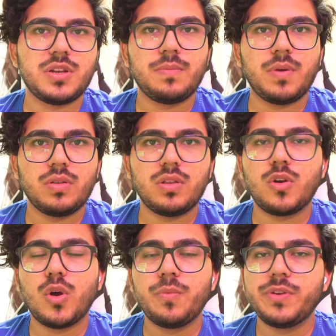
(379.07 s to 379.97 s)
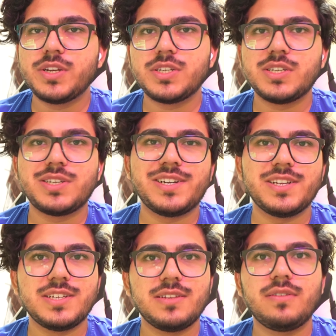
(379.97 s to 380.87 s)
about the communication
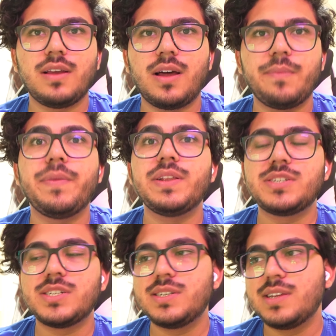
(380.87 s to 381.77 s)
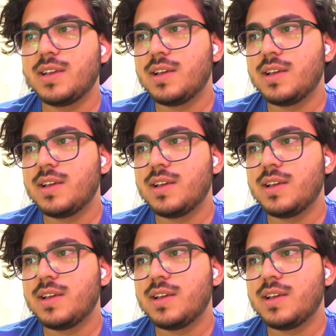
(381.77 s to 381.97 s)
strategies are mentioned,